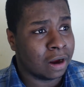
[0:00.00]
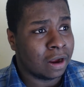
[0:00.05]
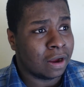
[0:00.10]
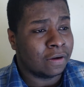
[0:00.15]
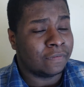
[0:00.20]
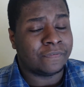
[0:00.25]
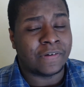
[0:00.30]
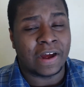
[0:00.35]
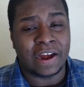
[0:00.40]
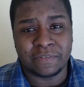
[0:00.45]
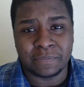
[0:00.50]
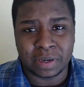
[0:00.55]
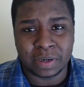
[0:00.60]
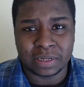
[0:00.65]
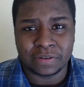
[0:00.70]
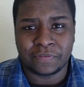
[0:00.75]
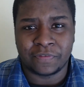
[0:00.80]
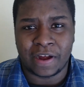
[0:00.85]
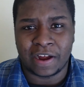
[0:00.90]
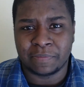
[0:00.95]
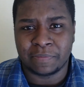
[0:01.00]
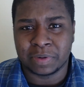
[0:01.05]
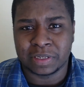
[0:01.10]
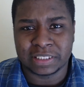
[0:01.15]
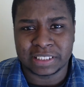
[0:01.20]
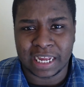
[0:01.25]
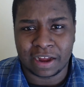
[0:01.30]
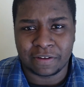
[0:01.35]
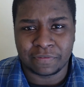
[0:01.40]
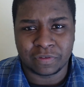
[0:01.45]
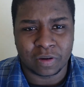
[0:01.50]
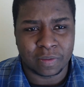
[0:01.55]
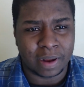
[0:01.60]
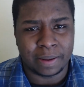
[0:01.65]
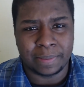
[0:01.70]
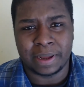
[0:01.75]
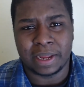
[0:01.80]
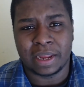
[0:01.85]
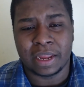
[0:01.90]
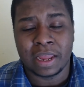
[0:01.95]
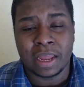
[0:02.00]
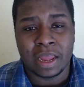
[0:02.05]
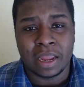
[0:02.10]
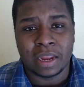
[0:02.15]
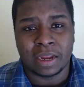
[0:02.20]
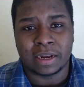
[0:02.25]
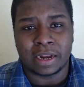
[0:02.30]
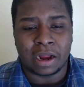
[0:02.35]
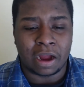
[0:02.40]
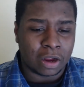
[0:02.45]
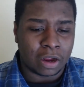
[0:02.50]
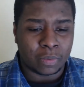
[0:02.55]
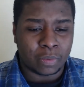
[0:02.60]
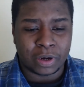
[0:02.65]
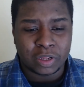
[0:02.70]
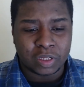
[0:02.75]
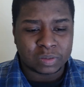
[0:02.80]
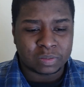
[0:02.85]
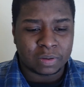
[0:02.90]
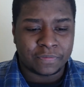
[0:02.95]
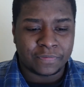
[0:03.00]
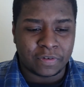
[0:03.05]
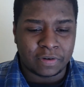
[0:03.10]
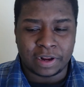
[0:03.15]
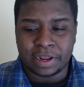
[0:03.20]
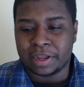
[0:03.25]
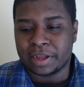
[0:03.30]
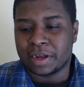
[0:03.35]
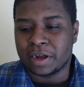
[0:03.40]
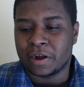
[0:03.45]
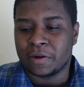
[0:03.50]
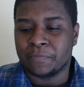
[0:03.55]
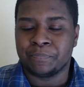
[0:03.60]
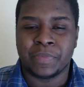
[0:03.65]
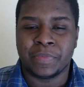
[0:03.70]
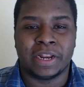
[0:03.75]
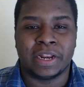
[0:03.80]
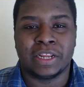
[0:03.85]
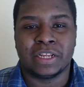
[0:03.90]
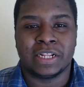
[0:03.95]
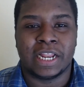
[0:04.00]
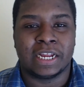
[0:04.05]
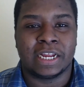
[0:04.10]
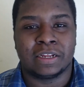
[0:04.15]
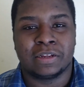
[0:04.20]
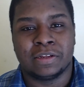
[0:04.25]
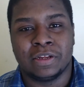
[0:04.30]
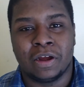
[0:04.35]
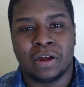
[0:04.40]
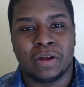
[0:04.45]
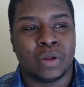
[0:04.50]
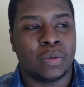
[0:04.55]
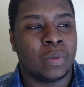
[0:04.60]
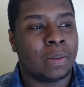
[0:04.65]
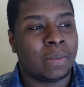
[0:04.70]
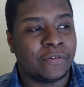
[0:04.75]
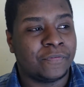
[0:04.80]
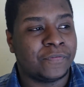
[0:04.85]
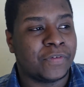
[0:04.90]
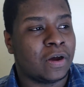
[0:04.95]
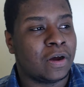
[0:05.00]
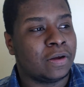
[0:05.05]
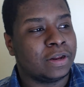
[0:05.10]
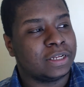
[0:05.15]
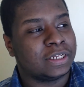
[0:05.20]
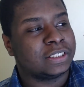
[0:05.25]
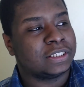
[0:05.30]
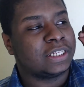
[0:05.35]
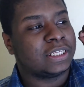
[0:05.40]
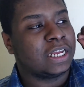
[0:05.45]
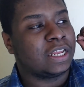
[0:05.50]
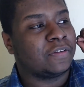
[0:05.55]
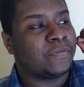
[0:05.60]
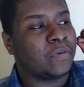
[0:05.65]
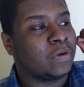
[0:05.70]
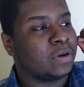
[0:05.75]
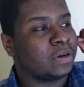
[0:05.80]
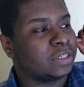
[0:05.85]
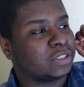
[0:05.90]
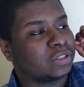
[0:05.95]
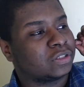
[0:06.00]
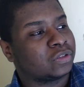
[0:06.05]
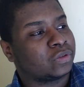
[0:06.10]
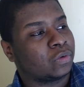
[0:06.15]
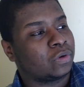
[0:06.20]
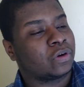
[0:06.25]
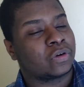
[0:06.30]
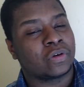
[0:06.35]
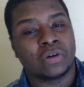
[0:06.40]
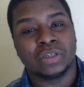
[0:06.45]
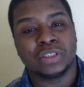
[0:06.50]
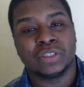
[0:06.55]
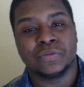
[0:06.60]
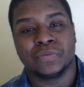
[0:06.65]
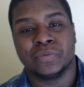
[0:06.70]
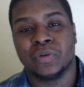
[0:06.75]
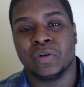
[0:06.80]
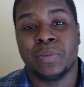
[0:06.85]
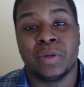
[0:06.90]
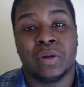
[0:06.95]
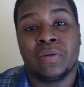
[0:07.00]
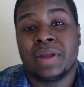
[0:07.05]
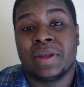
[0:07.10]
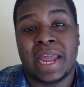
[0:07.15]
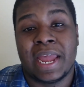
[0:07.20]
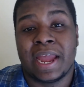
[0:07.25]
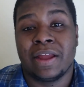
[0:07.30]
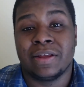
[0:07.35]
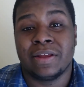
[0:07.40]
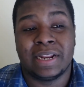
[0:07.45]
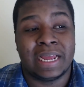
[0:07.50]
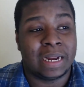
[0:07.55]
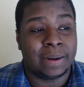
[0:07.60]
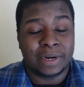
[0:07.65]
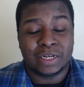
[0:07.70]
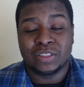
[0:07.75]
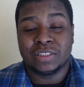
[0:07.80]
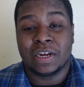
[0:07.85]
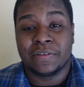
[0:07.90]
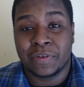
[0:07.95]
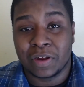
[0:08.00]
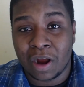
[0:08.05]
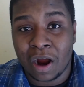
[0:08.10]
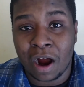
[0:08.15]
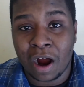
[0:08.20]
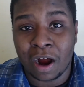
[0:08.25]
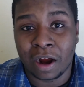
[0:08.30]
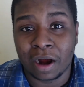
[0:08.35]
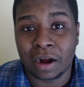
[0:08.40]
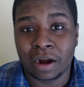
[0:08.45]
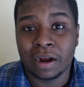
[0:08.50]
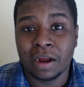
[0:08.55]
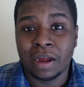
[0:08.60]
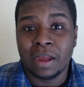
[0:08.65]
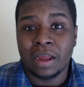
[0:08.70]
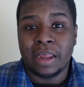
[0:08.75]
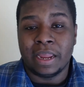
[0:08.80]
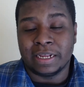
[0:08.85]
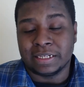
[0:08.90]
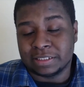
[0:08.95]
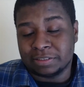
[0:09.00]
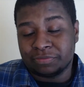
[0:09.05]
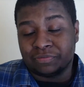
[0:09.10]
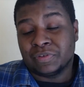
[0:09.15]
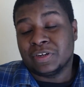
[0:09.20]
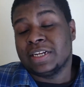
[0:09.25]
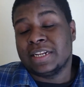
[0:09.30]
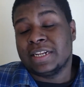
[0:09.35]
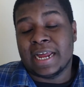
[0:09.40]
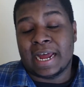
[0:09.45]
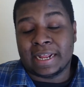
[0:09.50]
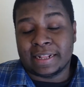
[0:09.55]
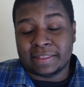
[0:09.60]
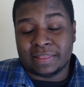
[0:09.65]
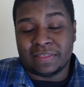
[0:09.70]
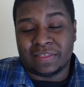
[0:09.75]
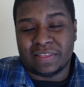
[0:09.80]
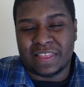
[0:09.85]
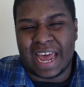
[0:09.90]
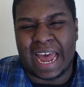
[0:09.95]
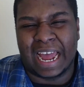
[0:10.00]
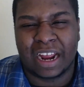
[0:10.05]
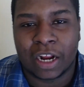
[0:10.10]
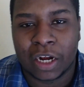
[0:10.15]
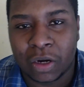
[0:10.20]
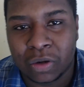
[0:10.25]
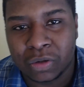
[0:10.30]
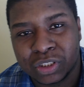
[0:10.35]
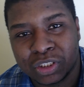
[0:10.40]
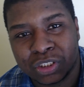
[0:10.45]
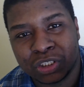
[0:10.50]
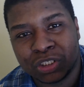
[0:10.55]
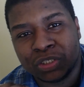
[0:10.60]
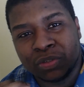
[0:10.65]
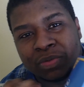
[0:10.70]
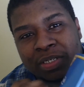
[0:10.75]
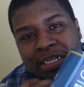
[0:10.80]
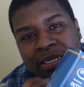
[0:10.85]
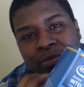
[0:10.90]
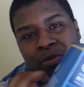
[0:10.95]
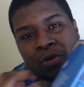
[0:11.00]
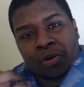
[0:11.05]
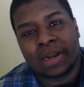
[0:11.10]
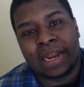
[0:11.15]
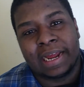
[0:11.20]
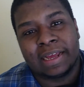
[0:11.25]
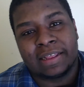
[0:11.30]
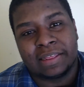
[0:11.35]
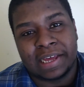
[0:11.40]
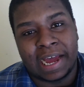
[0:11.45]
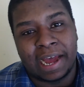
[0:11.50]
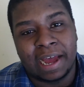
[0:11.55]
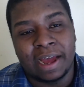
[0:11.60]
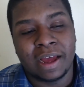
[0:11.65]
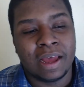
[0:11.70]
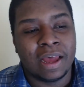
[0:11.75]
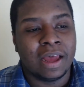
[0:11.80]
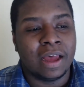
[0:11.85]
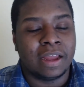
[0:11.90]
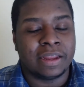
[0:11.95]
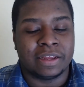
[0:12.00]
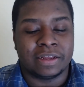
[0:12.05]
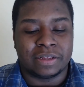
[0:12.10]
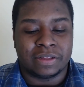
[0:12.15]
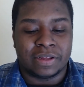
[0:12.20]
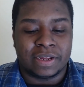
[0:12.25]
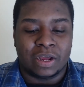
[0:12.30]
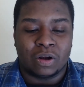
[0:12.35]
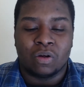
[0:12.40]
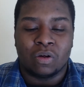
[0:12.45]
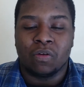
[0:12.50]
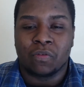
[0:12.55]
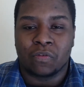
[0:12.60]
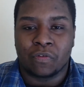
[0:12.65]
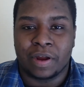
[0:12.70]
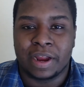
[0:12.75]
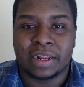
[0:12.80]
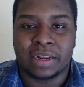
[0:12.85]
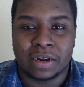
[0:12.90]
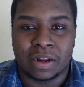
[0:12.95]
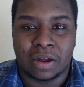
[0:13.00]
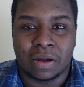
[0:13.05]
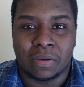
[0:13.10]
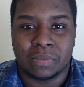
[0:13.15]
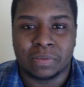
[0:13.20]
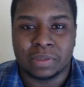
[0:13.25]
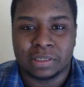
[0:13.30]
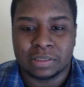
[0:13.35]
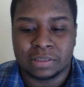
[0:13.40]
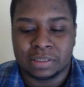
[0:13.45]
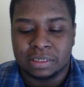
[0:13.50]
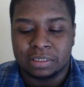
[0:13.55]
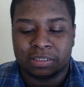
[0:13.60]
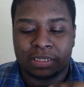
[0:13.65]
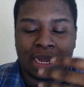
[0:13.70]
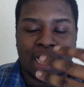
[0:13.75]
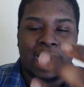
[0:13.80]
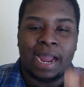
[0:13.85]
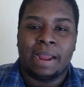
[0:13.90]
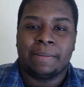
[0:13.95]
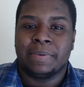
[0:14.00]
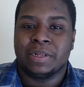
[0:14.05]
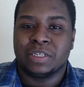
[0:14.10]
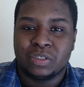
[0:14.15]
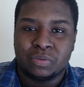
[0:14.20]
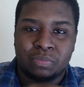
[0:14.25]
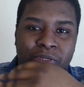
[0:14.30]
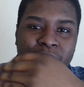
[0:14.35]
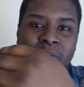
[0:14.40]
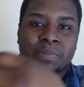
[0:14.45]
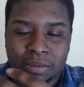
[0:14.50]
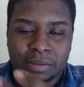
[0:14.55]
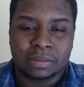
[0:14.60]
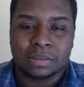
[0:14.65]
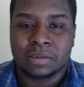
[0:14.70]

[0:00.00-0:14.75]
5 months after, maybe you're like, oh, you want to use my phone? Here you go. And then you like, oh, you want my phone? You just take your phone, you just throw it across the room. You don't care. You let anybody drive your car. It's really not that close you anymore like that. You get over it, you know, the hype that when you bought the